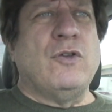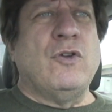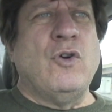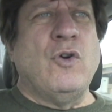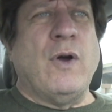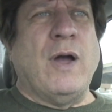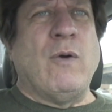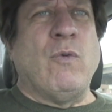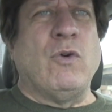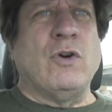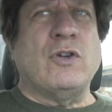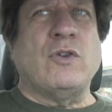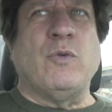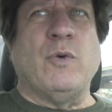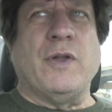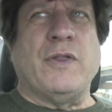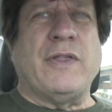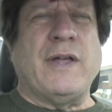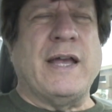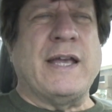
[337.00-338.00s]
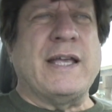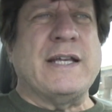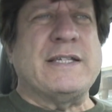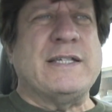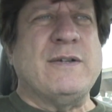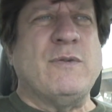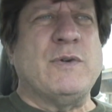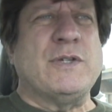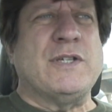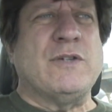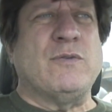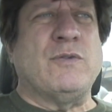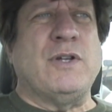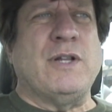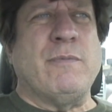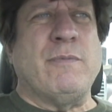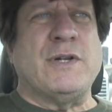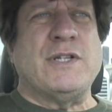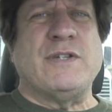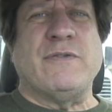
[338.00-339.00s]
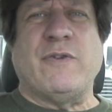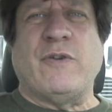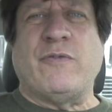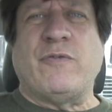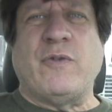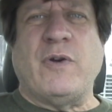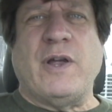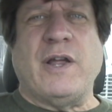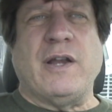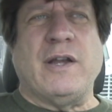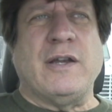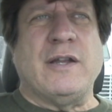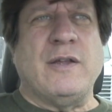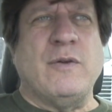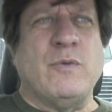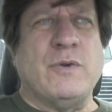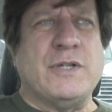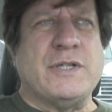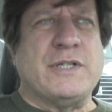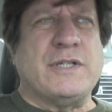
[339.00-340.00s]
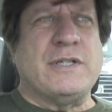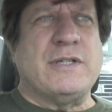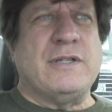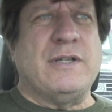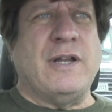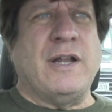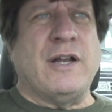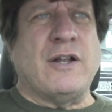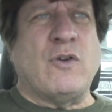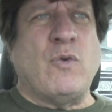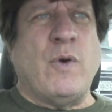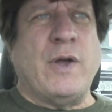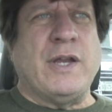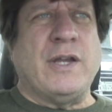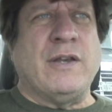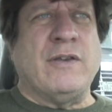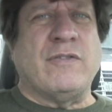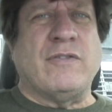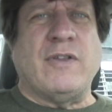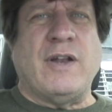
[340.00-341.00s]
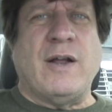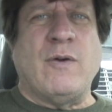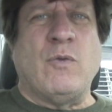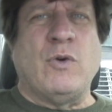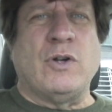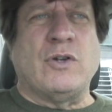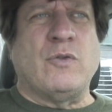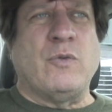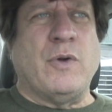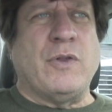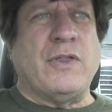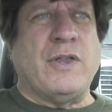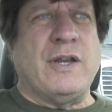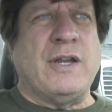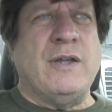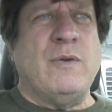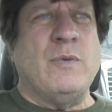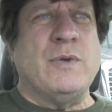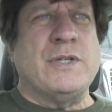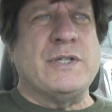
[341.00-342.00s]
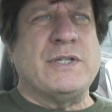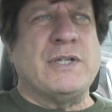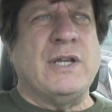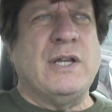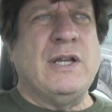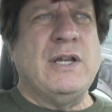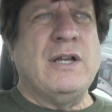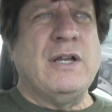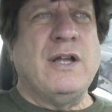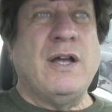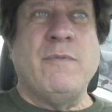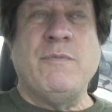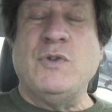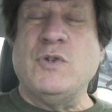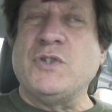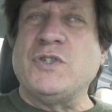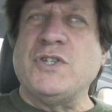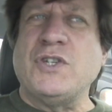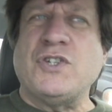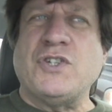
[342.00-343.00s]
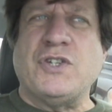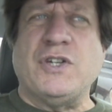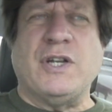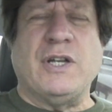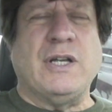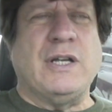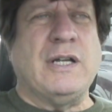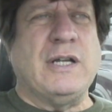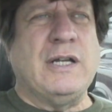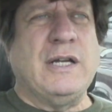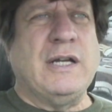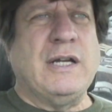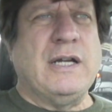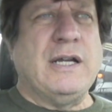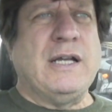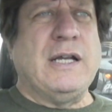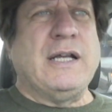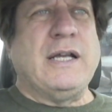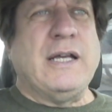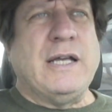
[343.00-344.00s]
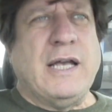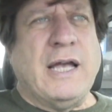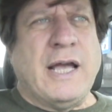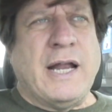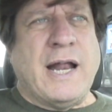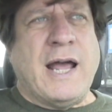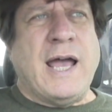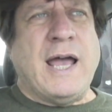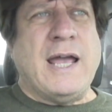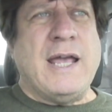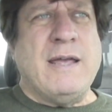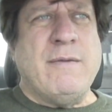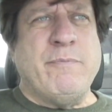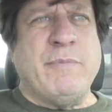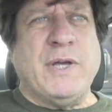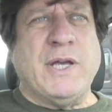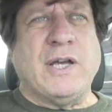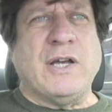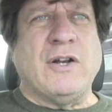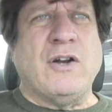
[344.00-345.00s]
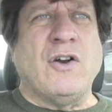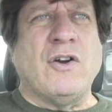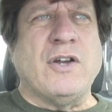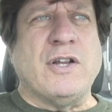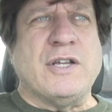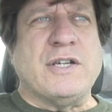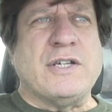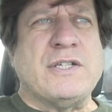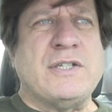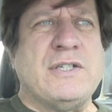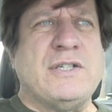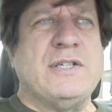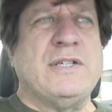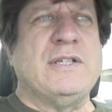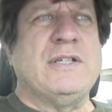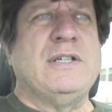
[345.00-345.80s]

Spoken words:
who I worked with. I guess he wasn't really much of a friend. He was an acquaintance that I worked with, and he was a musician. And I, being an artist,